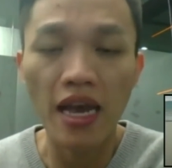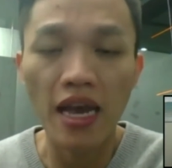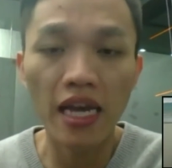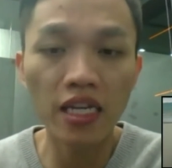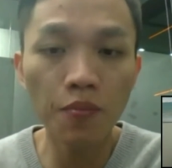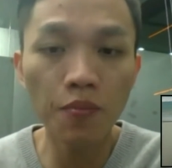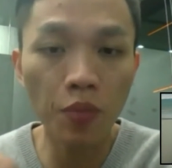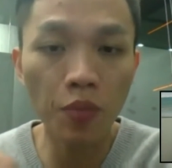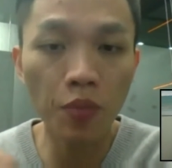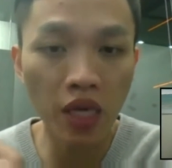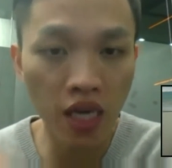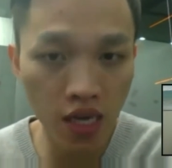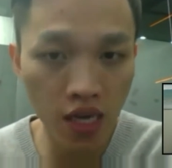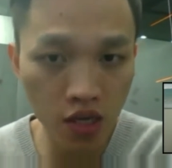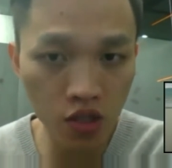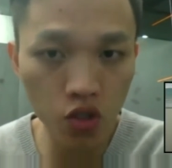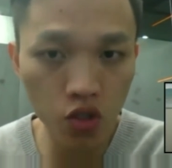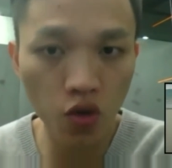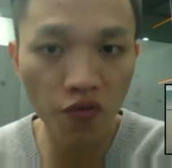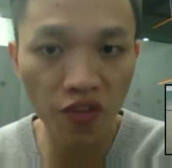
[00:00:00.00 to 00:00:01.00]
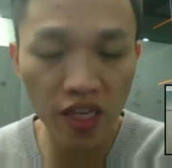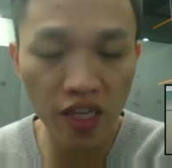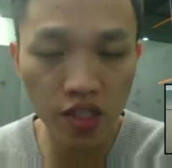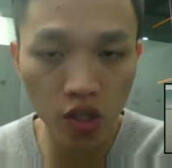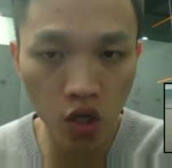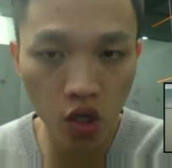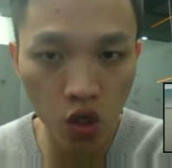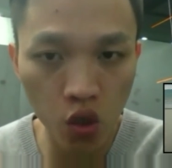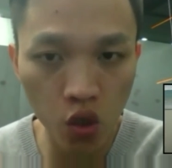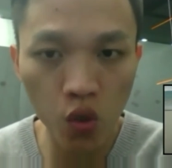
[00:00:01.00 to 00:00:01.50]
And because of this
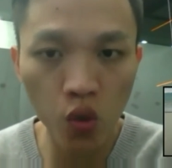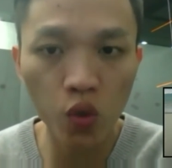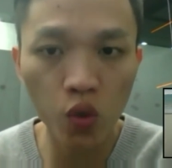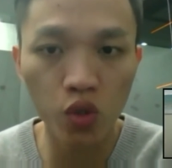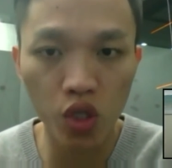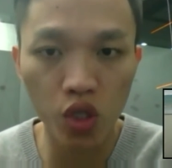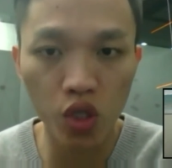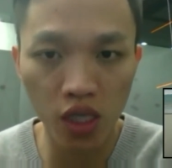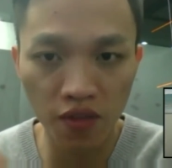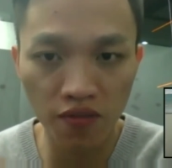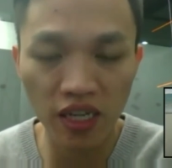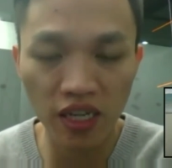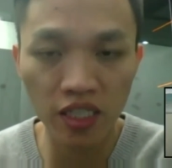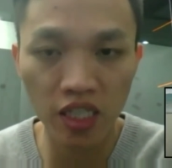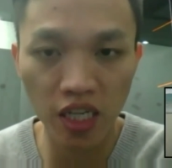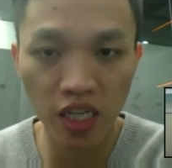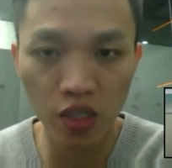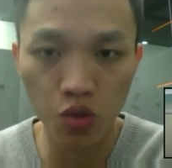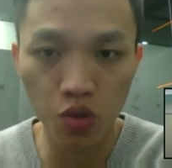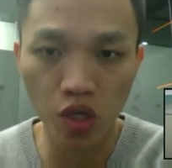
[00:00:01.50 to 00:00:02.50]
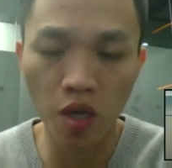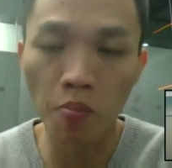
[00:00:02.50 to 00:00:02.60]
huge advantage